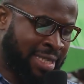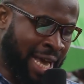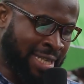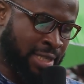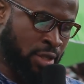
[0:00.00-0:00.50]
It
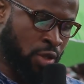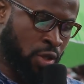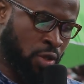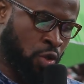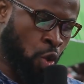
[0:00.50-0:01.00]
says
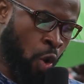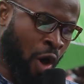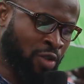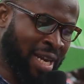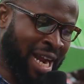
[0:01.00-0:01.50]

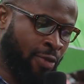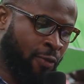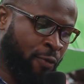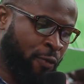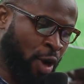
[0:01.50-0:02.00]

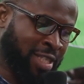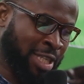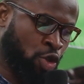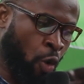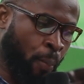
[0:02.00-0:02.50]
204
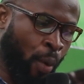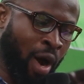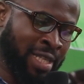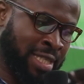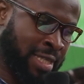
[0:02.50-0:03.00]

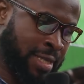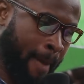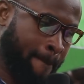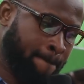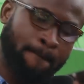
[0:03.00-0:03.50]

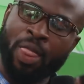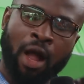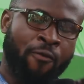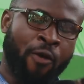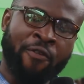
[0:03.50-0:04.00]

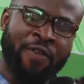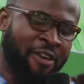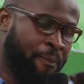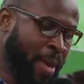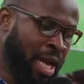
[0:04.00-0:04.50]

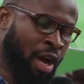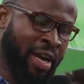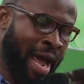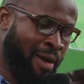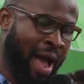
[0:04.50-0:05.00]
42.45
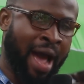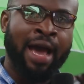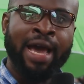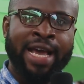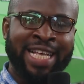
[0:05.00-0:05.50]
billion
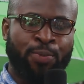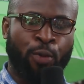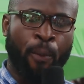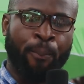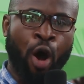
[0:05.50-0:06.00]
naira is
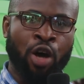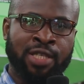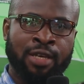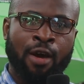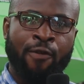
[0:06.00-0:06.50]

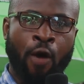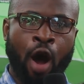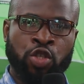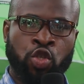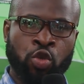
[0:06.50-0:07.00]
proposed
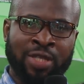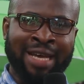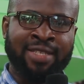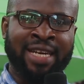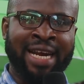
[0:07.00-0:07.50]
for
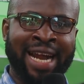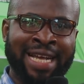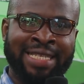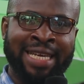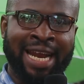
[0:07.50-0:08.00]

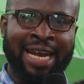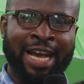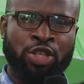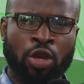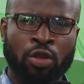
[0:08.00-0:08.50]
2019
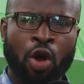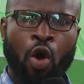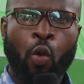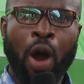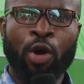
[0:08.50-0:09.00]
election.
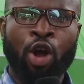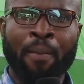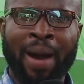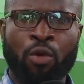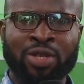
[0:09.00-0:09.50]
When we
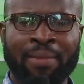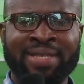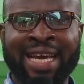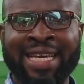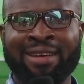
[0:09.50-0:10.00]
come back, we
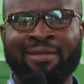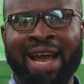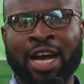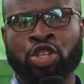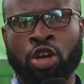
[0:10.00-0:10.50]
shall be taking the
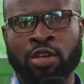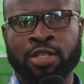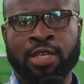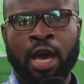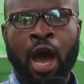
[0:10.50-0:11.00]

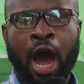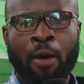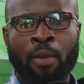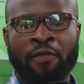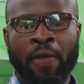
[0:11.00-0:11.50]
reactions
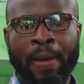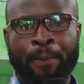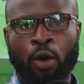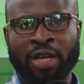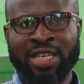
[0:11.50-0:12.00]
of the
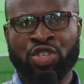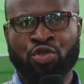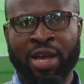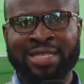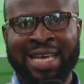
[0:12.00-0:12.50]
people on the
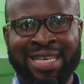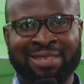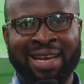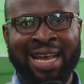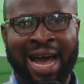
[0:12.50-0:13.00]
streets
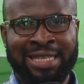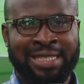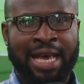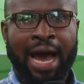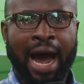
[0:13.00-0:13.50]
as
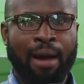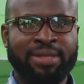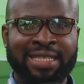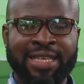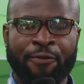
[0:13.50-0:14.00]
regards
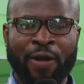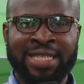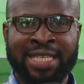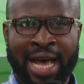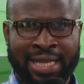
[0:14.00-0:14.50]
these
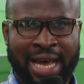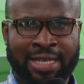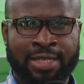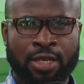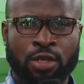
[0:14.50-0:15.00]
different
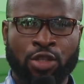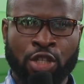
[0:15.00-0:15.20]
headers.